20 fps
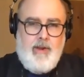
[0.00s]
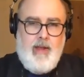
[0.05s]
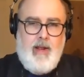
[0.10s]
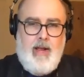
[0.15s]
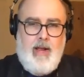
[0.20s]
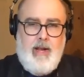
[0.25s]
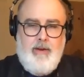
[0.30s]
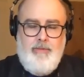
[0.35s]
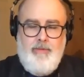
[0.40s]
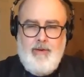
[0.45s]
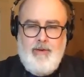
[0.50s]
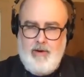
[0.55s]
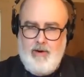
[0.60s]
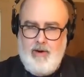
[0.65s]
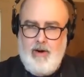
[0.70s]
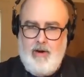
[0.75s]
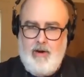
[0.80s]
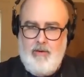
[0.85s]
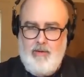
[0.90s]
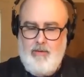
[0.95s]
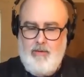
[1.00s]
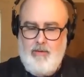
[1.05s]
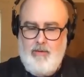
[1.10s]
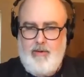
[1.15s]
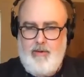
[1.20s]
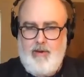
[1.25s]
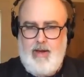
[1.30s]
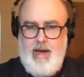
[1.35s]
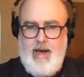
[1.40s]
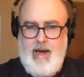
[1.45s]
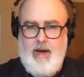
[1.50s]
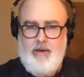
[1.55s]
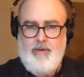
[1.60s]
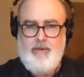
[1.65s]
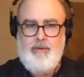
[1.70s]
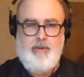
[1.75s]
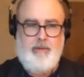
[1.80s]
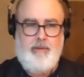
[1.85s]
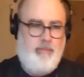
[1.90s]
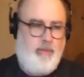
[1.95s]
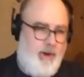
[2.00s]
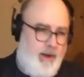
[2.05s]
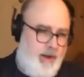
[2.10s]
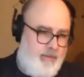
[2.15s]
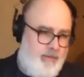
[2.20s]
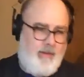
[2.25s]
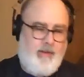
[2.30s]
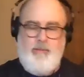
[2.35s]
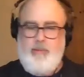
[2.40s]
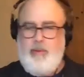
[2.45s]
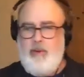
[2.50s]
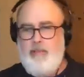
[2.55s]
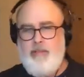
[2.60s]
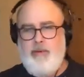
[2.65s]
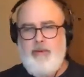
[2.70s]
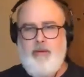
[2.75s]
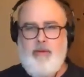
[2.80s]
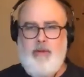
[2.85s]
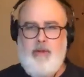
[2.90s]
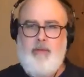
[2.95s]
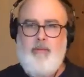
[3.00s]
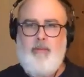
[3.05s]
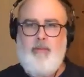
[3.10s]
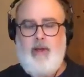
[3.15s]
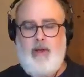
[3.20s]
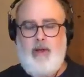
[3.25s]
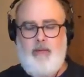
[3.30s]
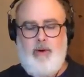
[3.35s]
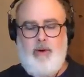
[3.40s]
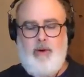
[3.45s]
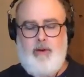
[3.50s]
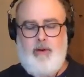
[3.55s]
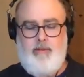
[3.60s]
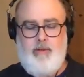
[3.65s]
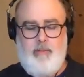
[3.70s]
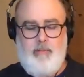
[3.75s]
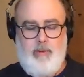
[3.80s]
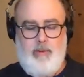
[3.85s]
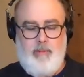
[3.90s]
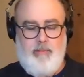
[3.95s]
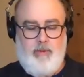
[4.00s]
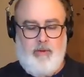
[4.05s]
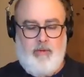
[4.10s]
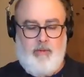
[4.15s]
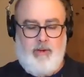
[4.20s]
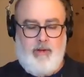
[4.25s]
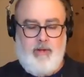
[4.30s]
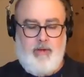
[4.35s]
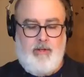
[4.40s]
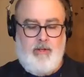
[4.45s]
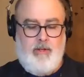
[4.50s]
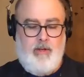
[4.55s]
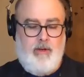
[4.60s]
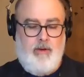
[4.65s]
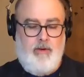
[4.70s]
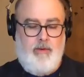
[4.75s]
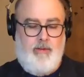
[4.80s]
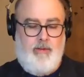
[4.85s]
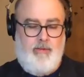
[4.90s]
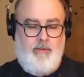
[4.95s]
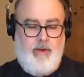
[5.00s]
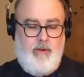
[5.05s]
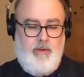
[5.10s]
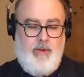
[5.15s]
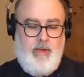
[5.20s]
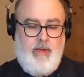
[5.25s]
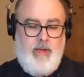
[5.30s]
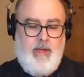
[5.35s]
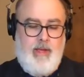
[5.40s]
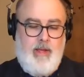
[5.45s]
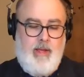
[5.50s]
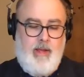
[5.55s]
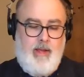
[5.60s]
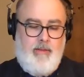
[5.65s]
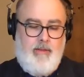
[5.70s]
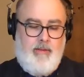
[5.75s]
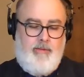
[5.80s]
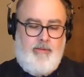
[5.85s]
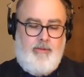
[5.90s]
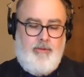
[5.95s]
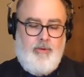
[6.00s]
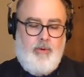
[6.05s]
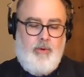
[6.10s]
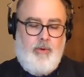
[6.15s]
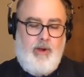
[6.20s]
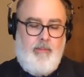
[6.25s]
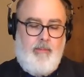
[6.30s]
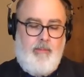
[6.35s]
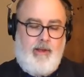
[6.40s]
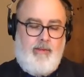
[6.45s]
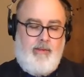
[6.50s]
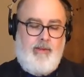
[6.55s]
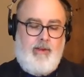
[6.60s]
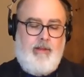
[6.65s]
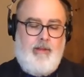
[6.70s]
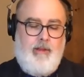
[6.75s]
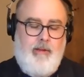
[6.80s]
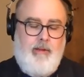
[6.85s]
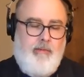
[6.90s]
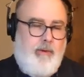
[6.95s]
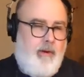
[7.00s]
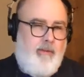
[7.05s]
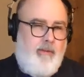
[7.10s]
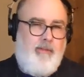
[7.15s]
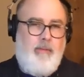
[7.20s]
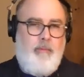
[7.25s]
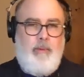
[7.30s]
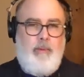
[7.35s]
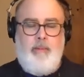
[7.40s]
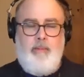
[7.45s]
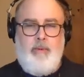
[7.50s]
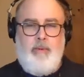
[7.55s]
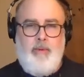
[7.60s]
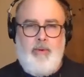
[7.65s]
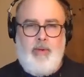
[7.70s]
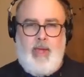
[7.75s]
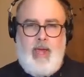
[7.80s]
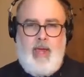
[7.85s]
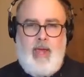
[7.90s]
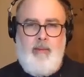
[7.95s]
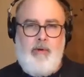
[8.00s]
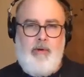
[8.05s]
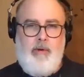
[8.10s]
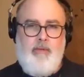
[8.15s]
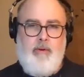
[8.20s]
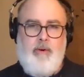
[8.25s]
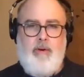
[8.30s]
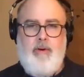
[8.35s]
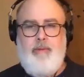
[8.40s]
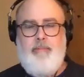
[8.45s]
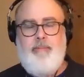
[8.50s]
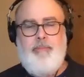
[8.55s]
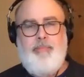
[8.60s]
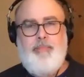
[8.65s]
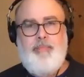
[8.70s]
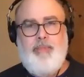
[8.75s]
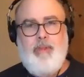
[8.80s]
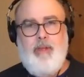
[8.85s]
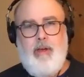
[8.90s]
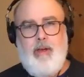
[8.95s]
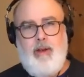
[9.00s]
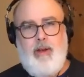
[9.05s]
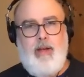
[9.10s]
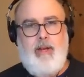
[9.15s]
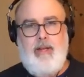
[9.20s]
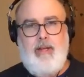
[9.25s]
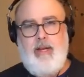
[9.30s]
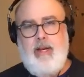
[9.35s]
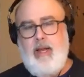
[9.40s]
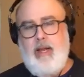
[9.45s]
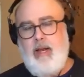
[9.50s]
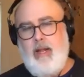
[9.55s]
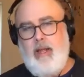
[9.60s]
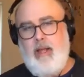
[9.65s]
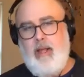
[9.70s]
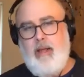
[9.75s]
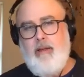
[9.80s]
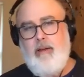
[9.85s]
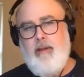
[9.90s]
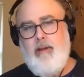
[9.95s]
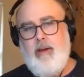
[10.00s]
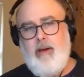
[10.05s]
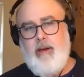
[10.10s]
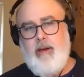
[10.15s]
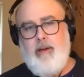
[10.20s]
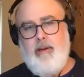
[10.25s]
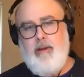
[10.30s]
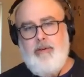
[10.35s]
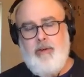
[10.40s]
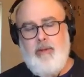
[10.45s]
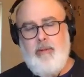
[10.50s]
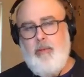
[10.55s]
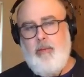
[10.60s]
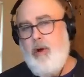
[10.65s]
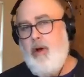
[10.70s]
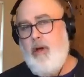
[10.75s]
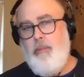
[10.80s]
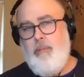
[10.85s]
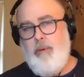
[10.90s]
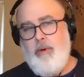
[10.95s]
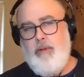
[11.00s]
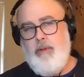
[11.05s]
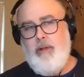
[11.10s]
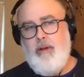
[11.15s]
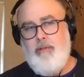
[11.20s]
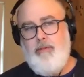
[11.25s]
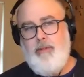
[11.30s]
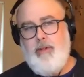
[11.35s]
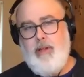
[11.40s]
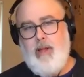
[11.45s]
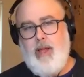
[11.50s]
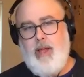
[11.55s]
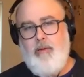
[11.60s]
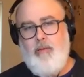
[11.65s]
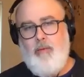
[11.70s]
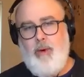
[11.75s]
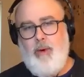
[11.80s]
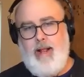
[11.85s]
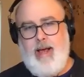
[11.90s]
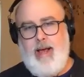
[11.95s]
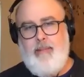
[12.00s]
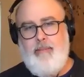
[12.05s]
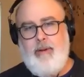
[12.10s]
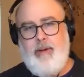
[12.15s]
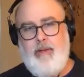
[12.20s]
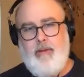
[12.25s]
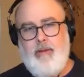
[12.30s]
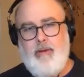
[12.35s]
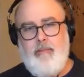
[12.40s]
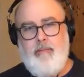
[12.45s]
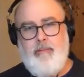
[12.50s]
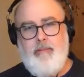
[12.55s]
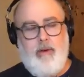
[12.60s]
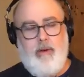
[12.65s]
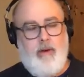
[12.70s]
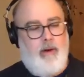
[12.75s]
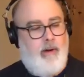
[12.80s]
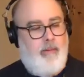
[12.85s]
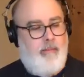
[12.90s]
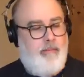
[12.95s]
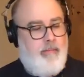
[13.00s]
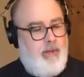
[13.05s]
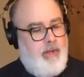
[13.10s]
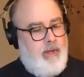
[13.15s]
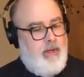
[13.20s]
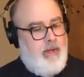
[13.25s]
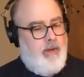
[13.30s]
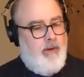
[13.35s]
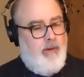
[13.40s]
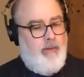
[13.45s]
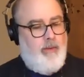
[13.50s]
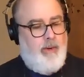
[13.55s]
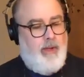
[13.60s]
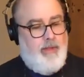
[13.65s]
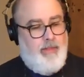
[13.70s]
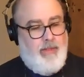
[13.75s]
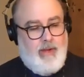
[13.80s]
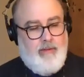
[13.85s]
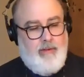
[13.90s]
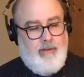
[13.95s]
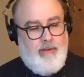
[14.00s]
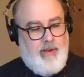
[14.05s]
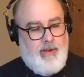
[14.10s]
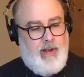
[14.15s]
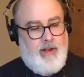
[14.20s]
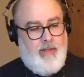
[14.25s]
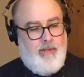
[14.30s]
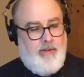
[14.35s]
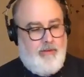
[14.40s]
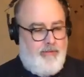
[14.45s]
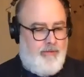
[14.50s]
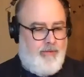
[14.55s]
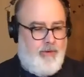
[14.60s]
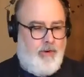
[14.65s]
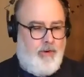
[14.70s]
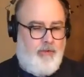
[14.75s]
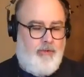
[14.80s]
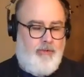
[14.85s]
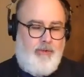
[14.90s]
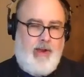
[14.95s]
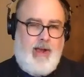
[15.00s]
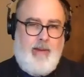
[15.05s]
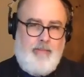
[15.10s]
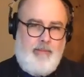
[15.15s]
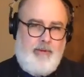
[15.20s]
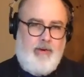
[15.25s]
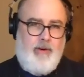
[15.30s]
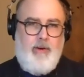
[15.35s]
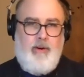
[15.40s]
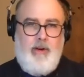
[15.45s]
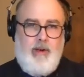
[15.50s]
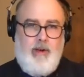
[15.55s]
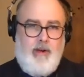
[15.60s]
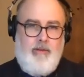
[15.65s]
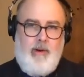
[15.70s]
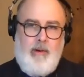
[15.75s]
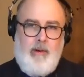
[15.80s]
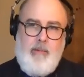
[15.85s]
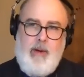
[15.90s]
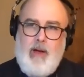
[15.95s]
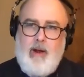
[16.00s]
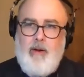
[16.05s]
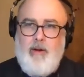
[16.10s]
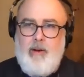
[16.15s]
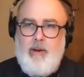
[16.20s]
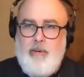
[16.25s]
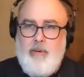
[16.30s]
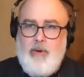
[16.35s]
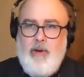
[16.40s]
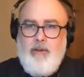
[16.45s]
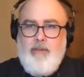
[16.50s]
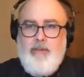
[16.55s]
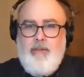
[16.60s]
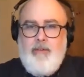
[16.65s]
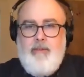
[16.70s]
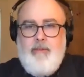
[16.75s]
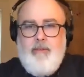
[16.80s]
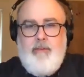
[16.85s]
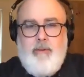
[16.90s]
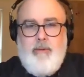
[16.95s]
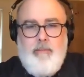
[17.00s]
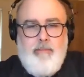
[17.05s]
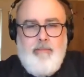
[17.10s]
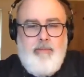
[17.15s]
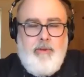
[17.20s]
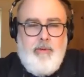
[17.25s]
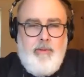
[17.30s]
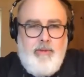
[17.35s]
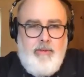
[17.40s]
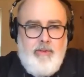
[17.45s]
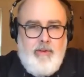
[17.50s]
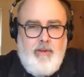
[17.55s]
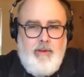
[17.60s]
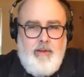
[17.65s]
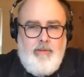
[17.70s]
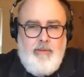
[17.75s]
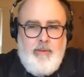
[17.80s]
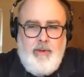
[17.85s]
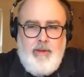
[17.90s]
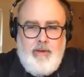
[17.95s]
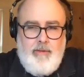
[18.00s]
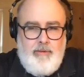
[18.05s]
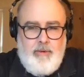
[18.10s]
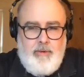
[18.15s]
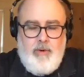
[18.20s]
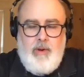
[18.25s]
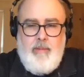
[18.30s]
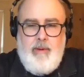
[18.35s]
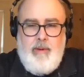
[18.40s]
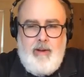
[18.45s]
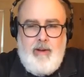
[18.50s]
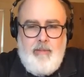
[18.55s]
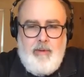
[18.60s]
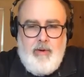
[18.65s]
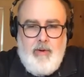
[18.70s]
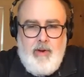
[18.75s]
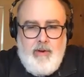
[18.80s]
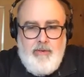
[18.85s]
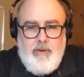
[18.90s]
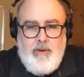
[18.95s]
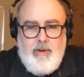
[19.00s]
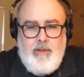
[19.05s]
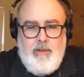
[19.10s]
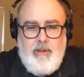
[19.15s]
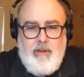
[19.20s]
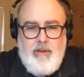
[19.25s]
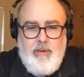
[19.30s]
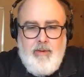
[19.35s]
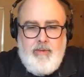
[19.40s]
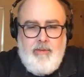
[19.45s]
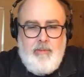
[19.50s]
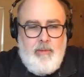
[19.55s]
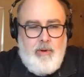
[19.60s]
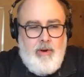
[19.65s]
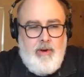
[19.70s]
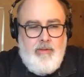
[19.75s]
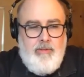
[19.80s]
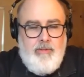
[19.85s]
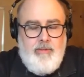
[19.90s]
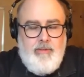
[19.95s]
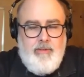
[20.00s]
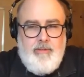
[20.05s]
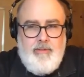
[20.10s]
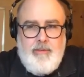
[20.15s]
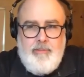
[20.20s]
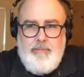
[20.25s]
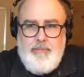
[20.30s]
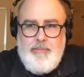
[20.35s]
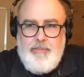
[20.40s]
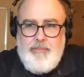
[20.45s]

kind of had to figure out how to process people and where to send people and what to do. And so the story basically involves some people who came over in 1980 during the Memorial Boat Lift and kind of what happened to them. We really think of it as kind of the first chapter of our modern immigration system. So it's really a story about immigration and the U.S. immigration system.